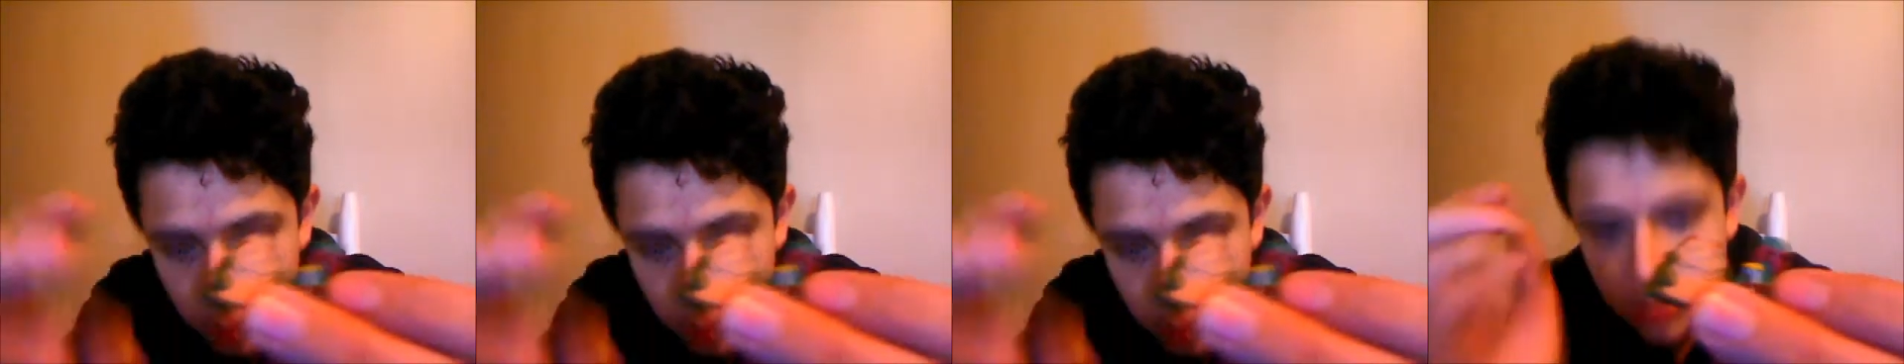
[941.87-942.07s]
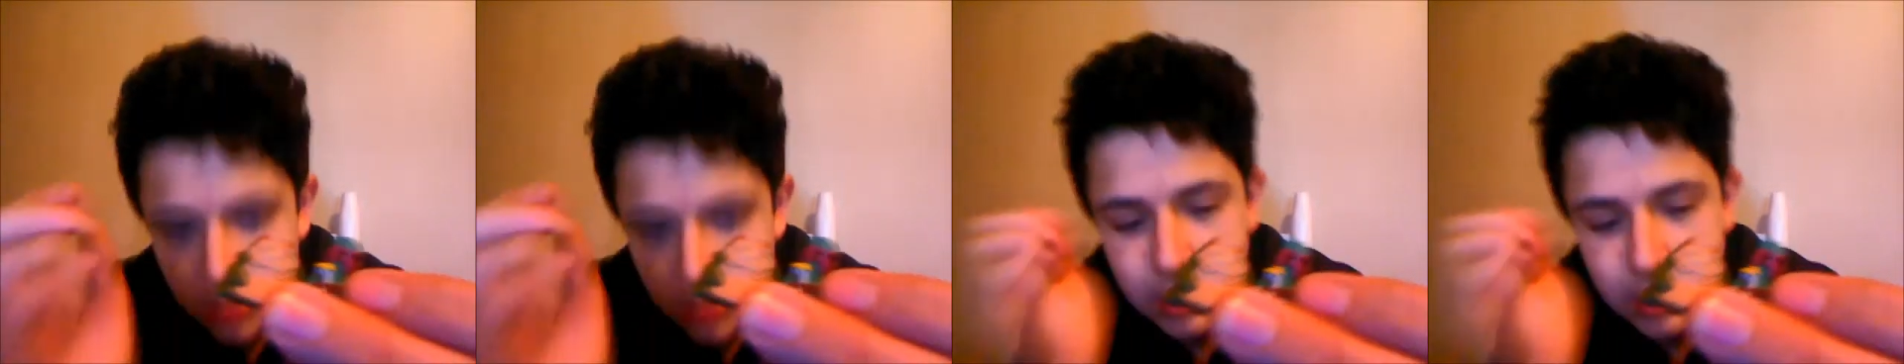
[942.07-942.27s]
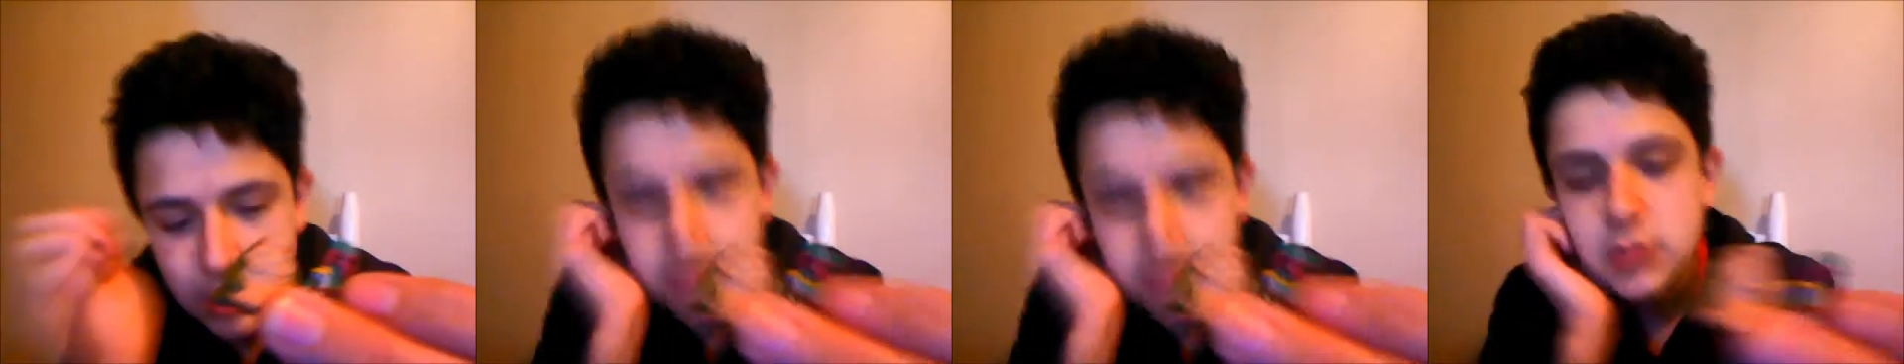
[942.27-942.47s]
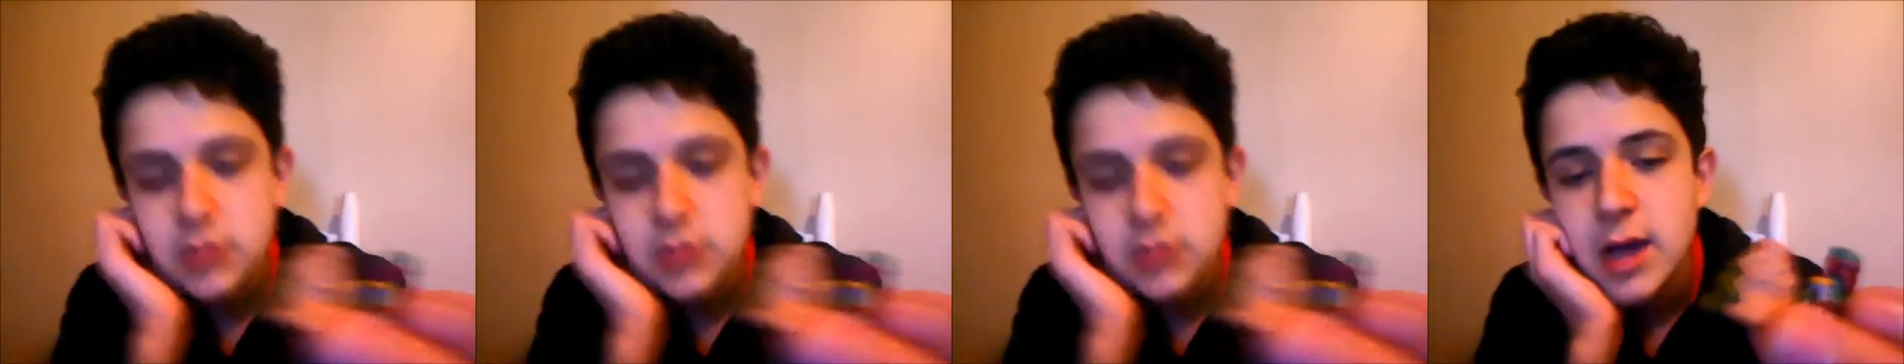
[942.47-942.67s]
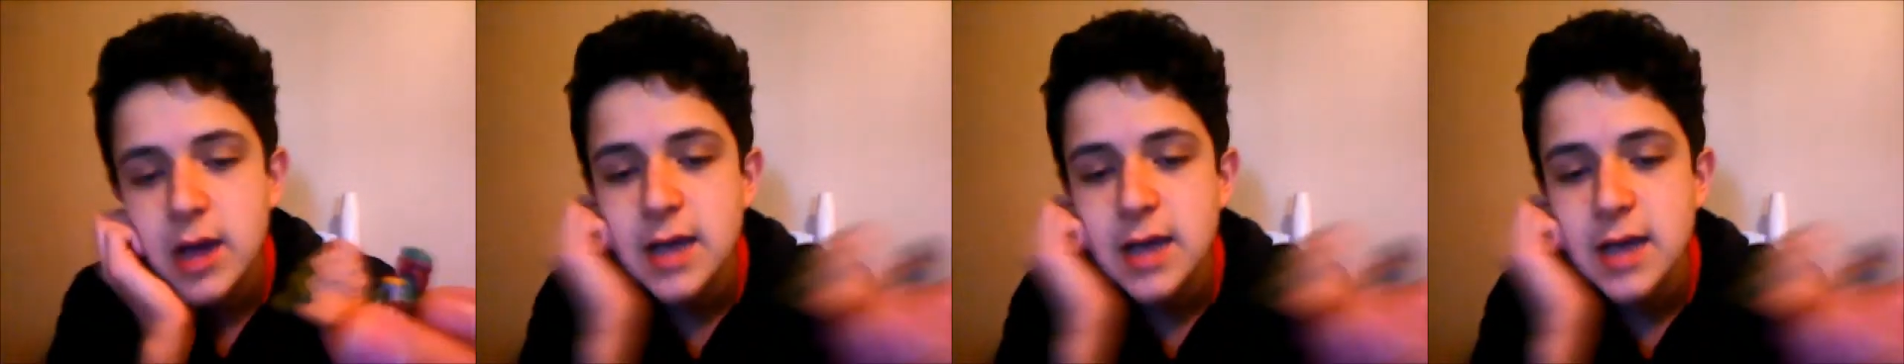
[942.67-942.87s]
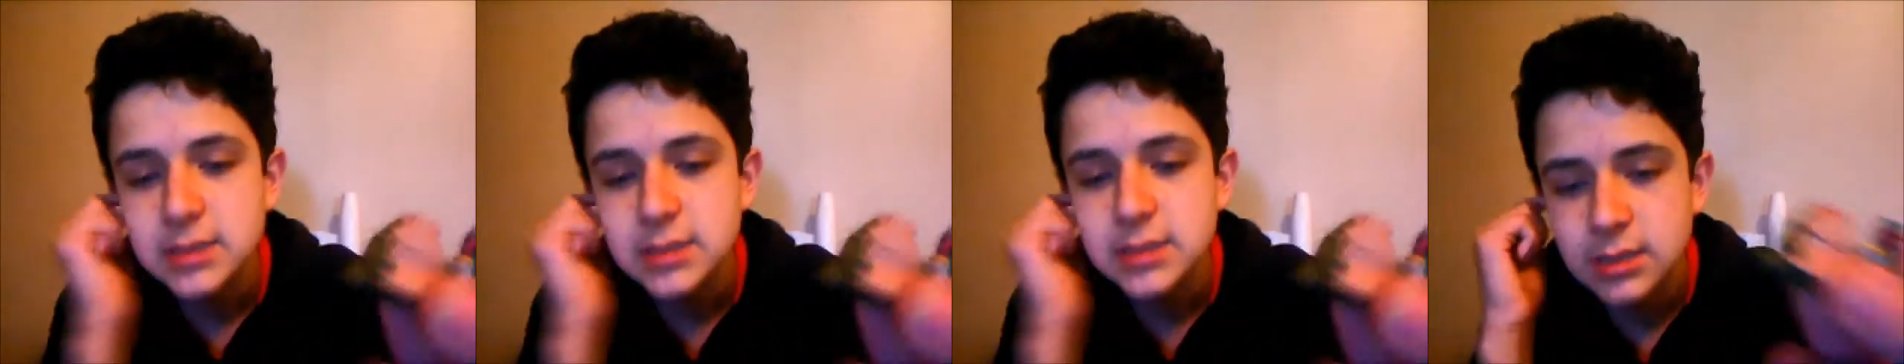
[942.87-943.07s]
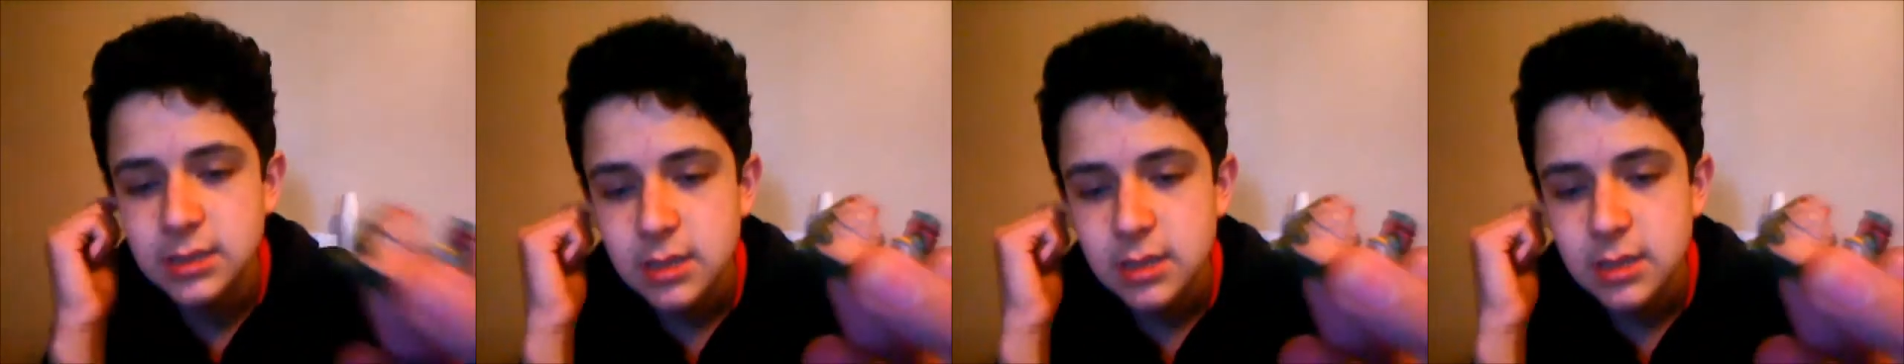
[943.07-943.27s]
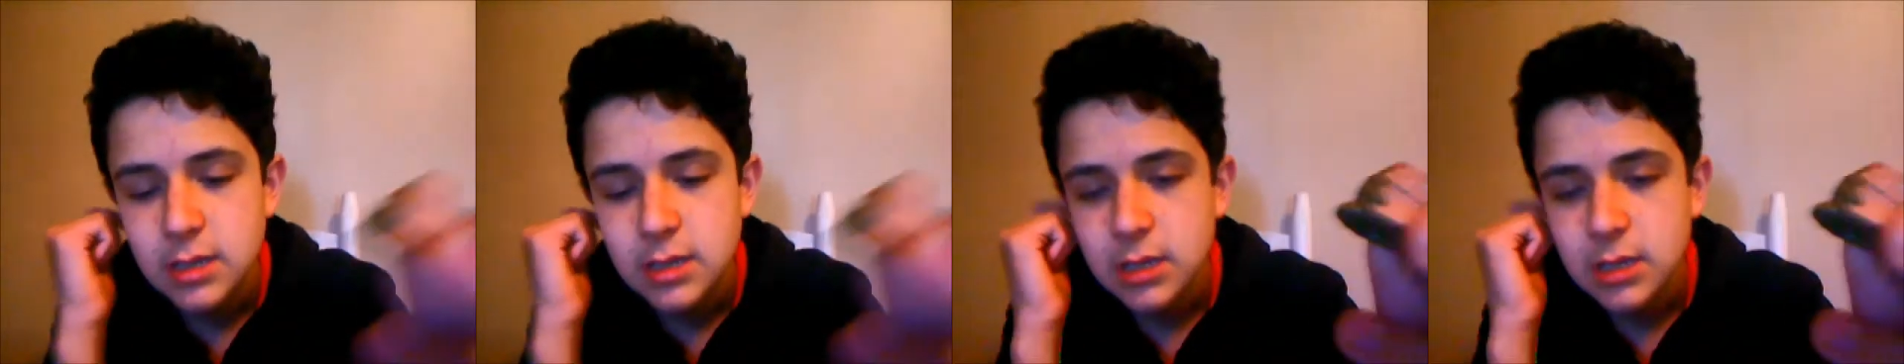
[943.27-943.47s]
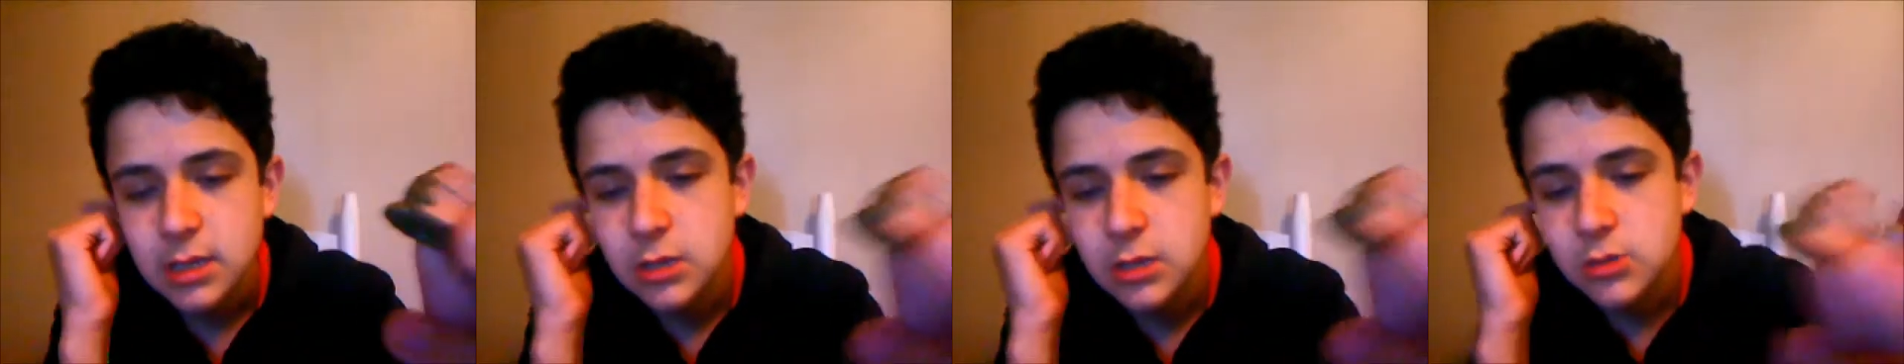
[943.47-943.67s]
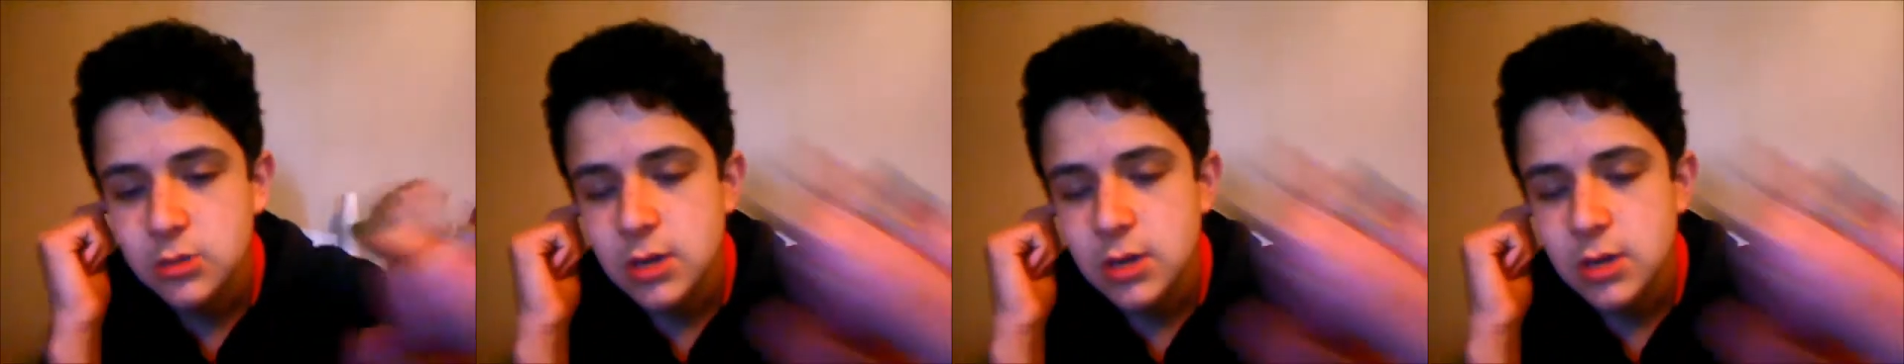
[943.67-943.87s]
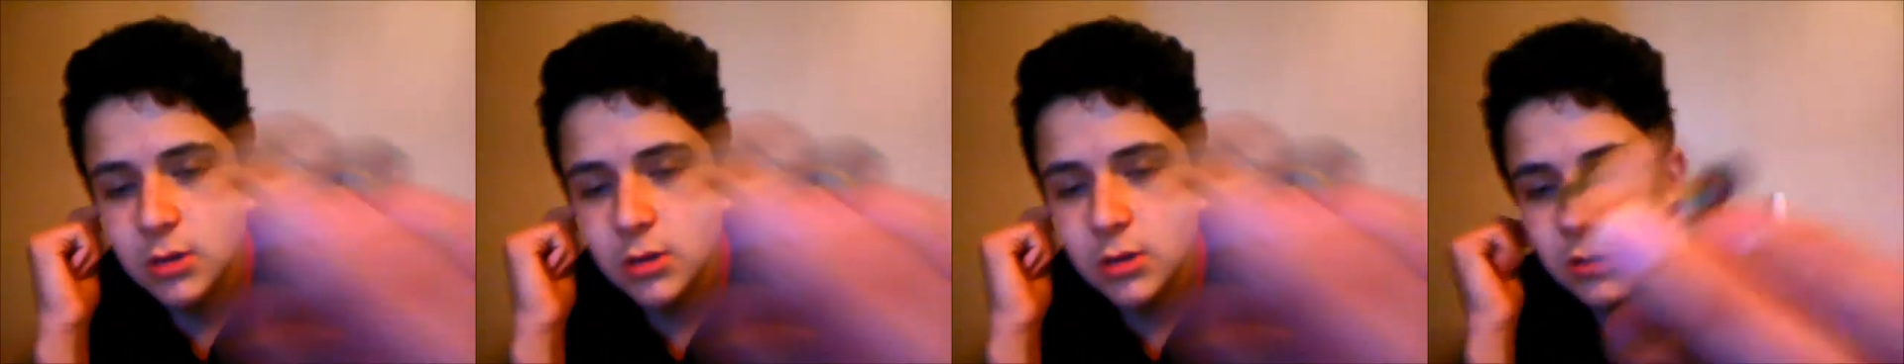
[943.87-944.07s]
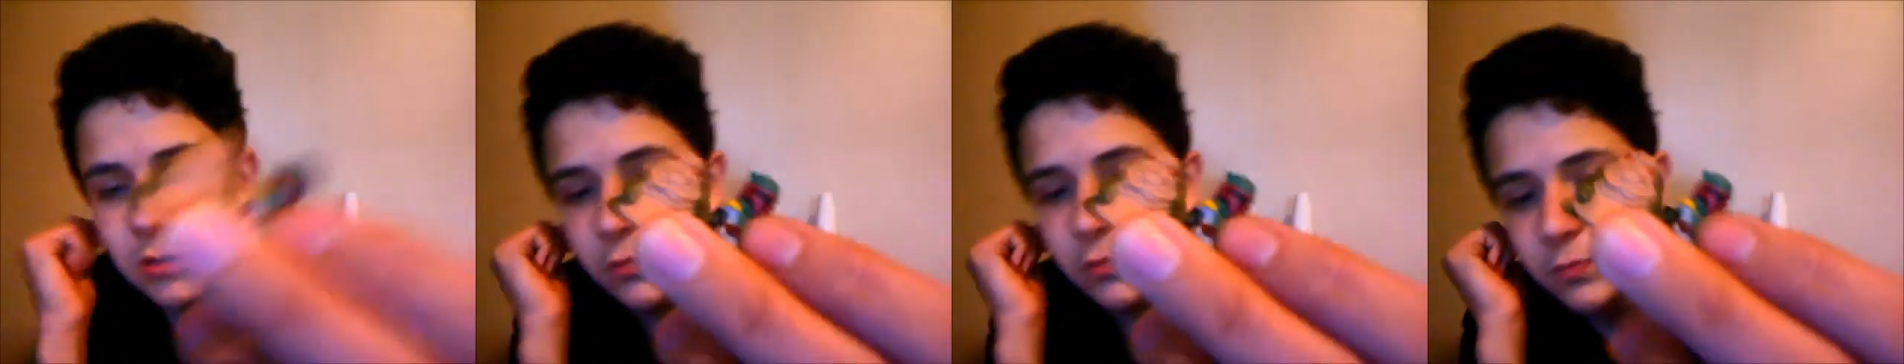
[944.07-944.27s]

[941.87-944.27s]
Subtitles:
these to you guys and tell you